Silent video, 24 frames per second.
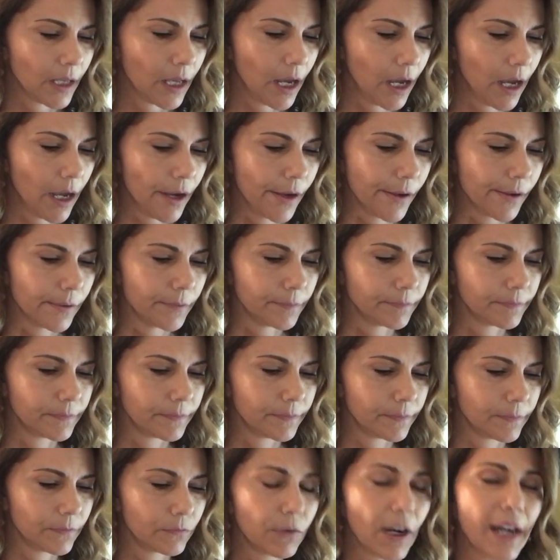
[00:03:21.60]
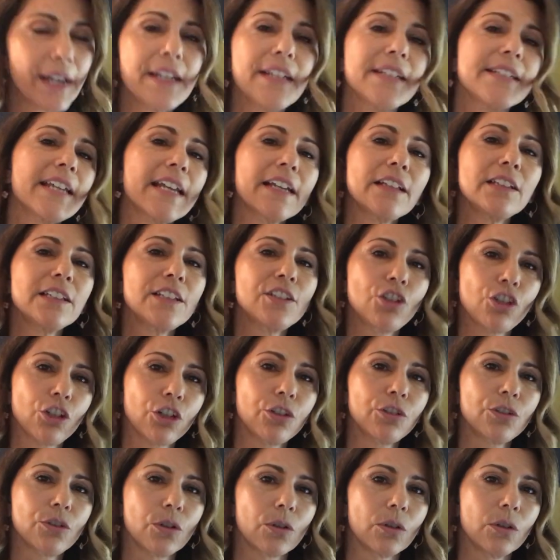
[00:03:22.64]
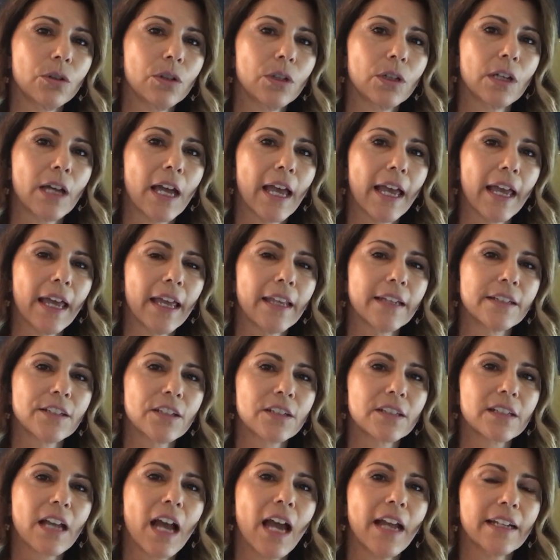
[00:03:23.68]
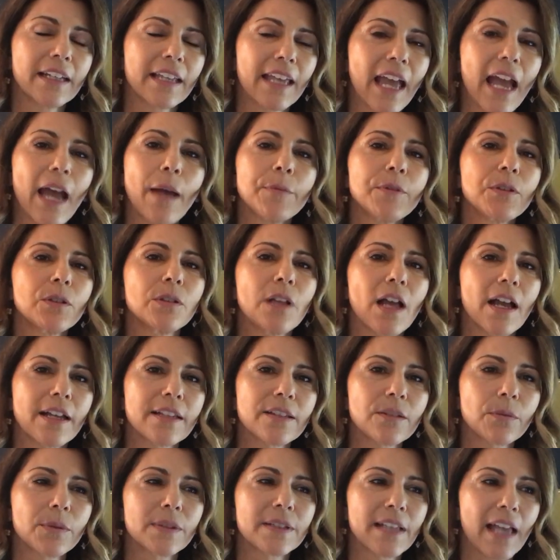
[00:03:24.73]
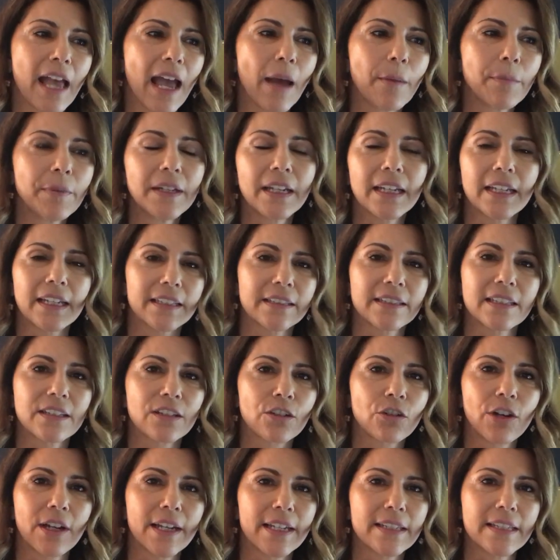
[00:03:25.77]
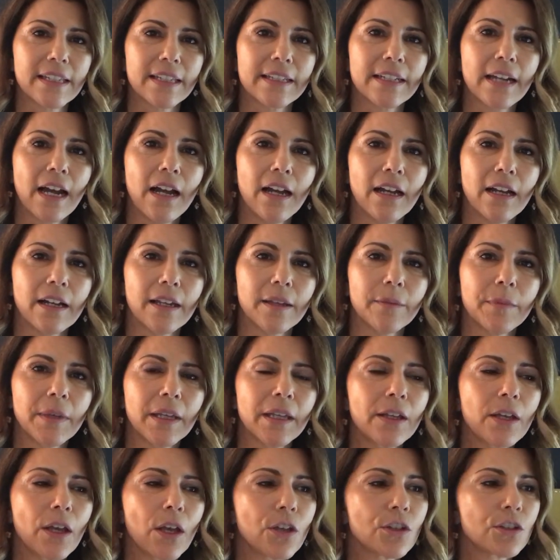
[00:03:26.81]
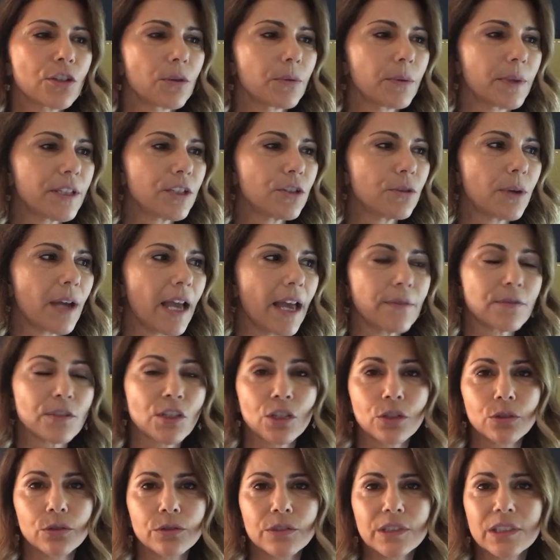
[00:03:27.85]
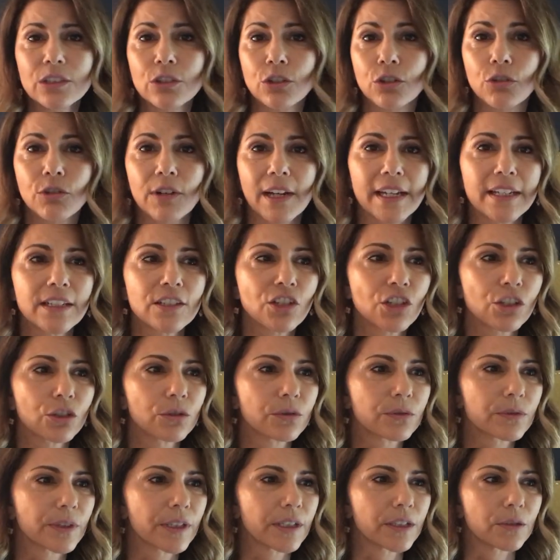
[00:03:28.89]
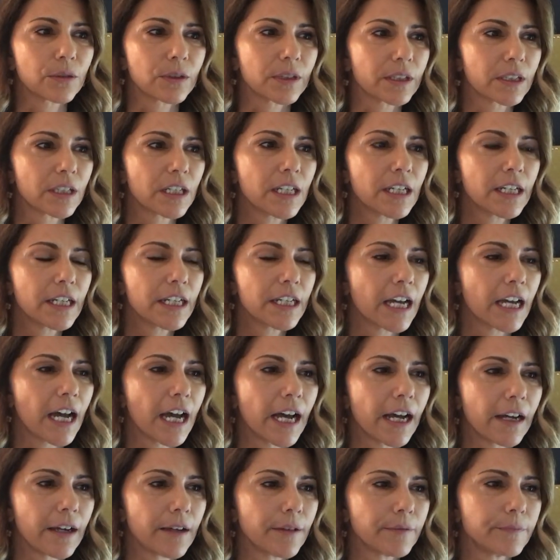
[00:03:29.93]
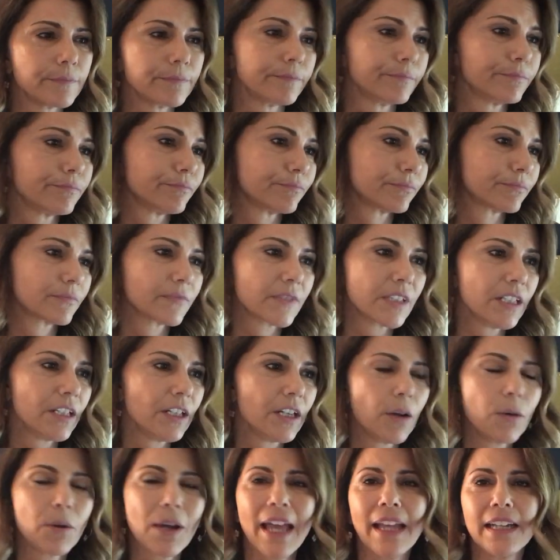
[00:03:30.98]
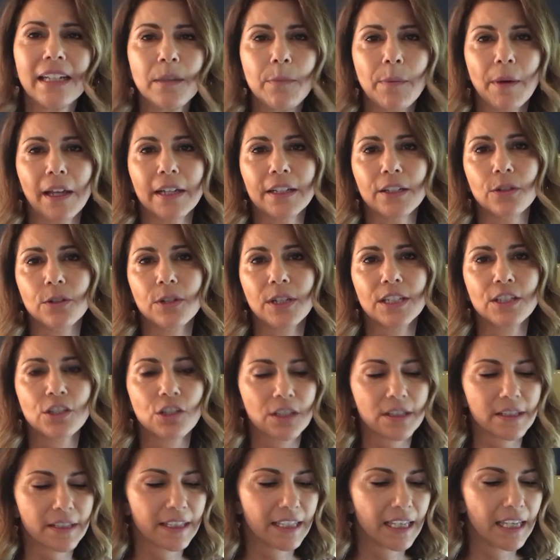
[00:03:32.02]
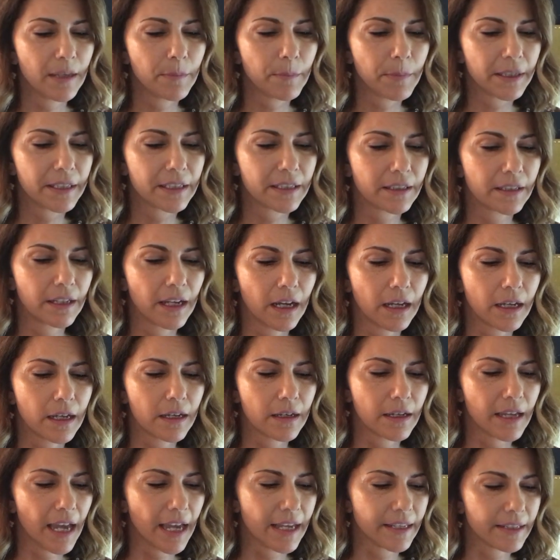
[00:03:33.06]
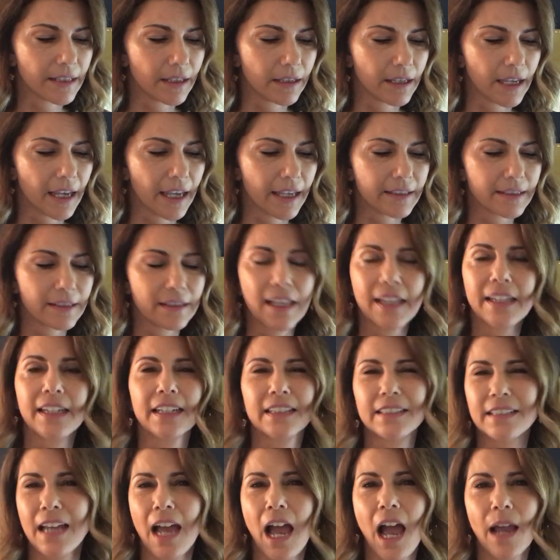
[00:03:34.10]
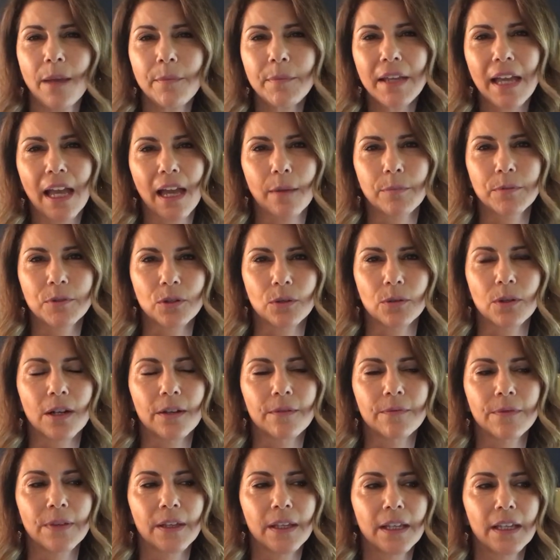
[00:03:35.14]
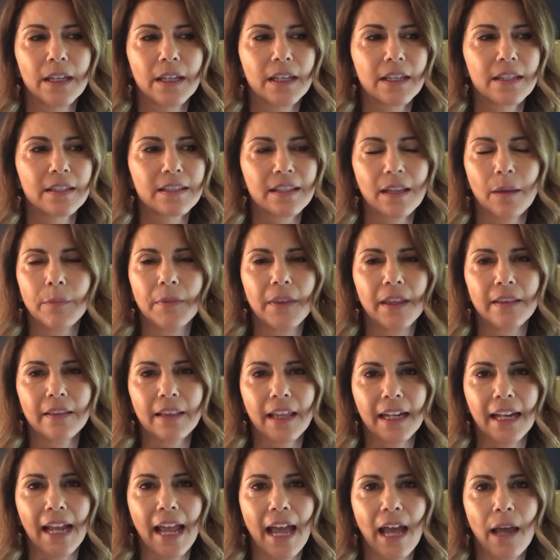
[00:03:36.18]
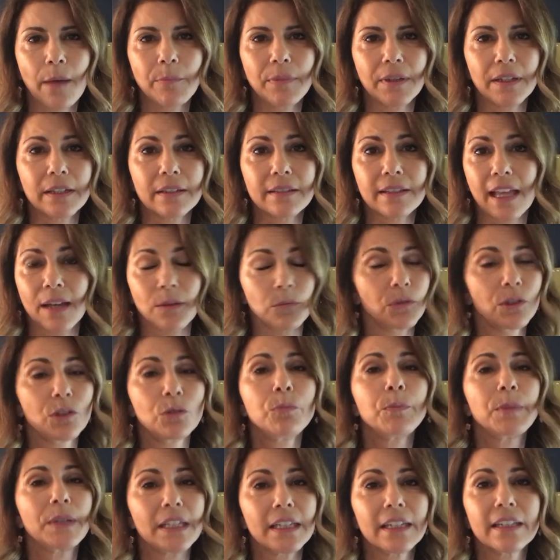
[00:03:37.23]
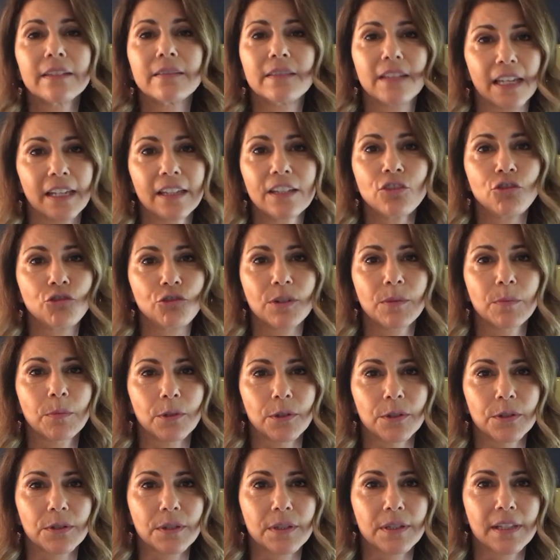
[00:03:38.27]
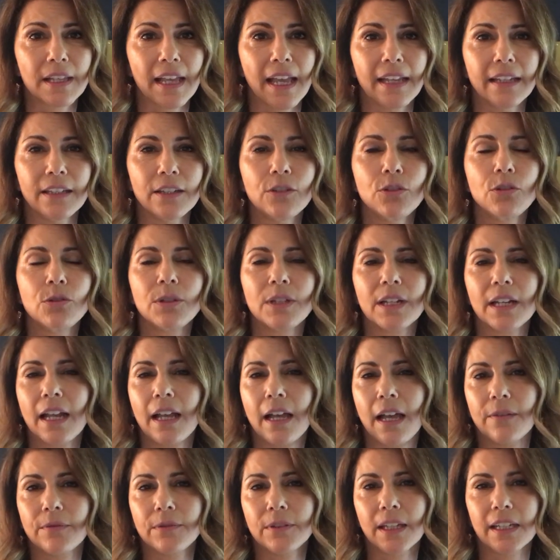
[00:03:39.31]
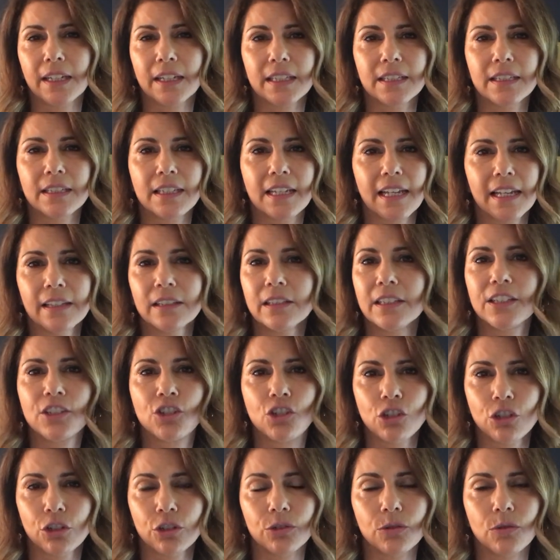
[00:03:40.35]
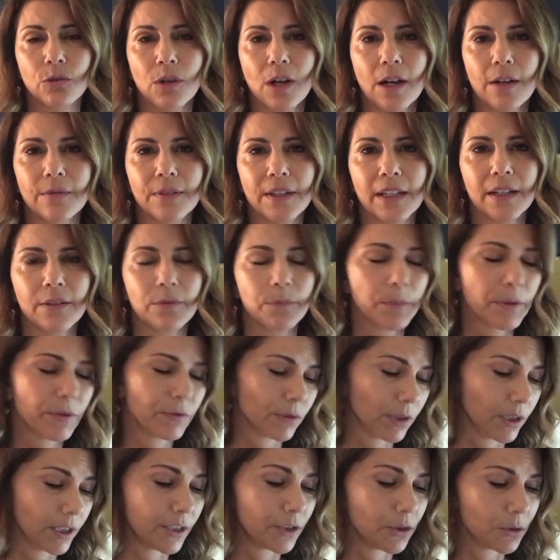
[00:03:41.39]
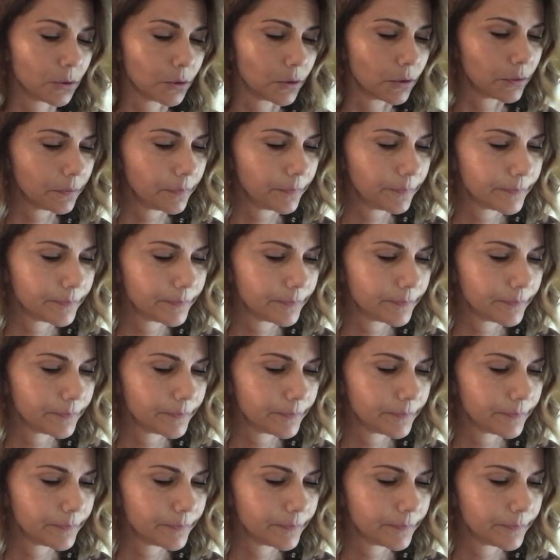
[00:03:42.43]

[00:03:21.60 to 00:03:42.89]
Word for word: Write a daily journal and just kind of capsulize what's happening at this crazy time. So when you have children or grandchildren or, you know, anybody, you can just keep it as like a time capsule of something that happened that will be in the history books, and you can have like a daily journal of it. It would be really cool.